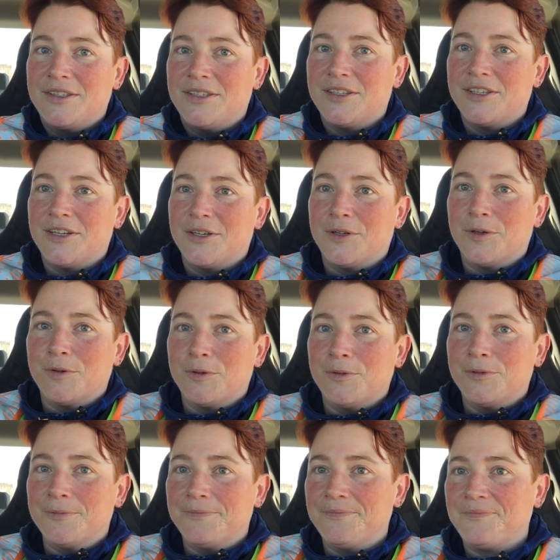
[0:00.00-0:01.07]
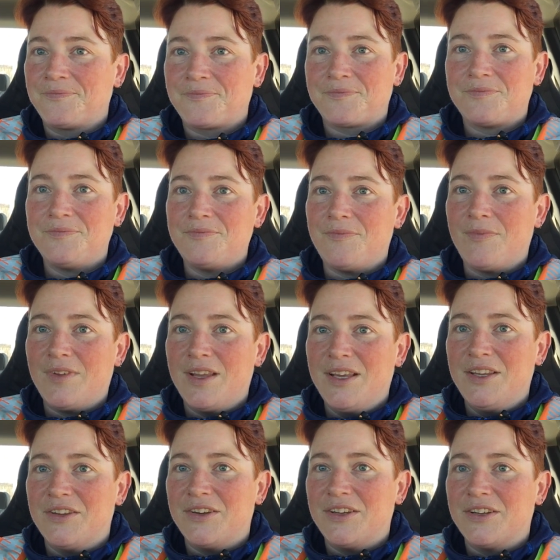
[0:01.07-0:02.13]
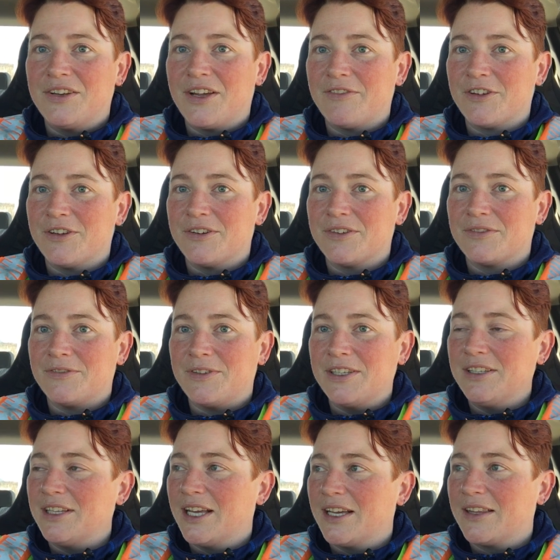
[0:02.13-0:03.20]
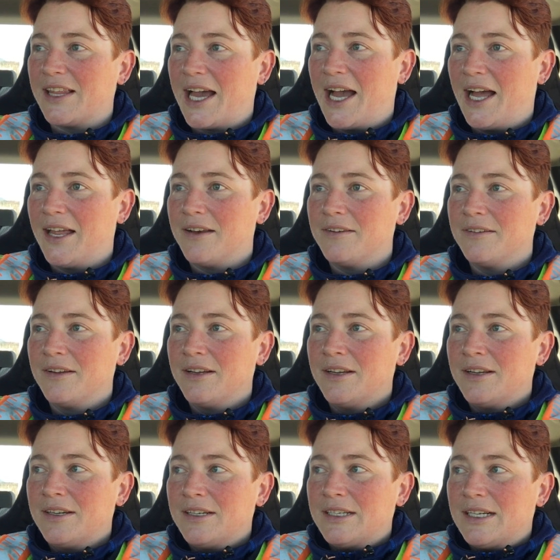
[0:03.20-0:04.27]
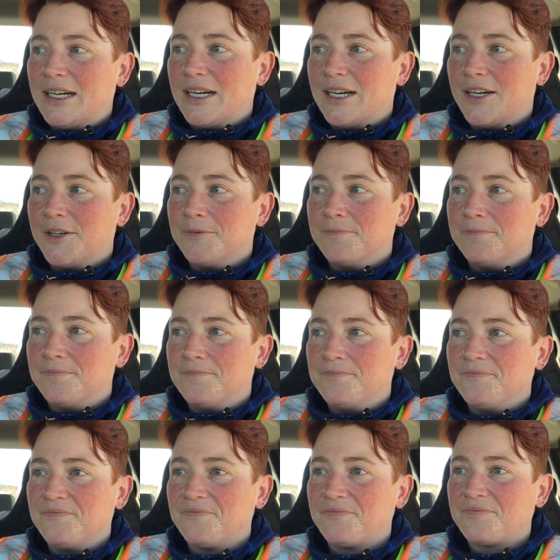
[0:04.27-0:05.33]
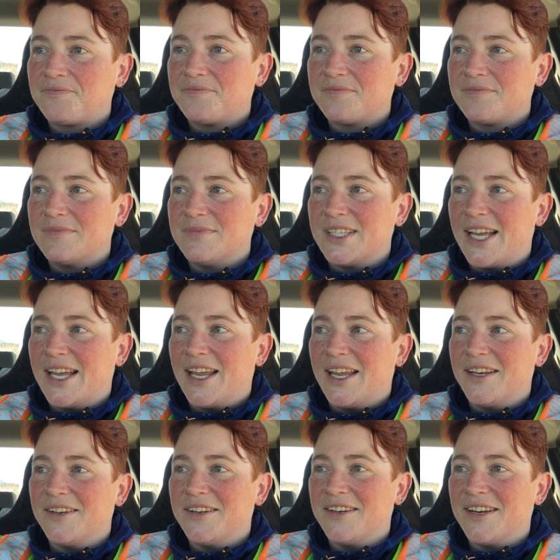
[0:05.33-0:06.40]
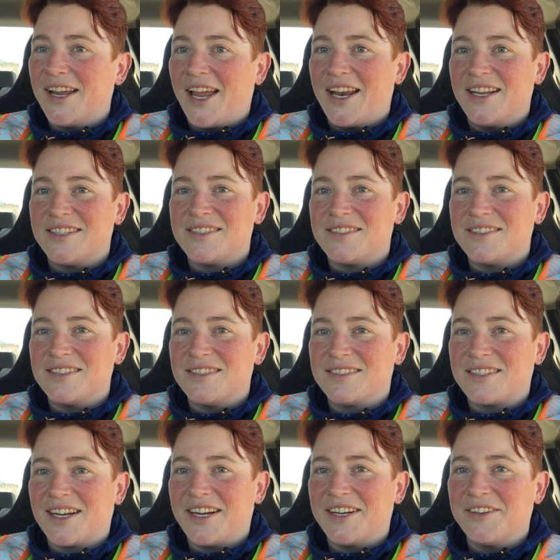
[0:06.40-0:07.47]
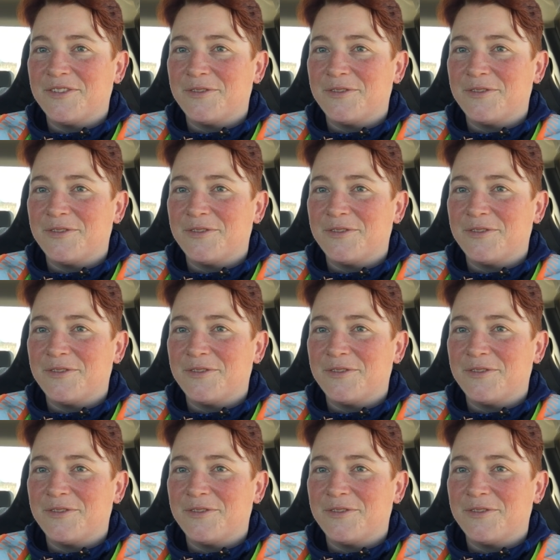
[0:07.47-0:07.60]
you know, you never feel like that. And it's kind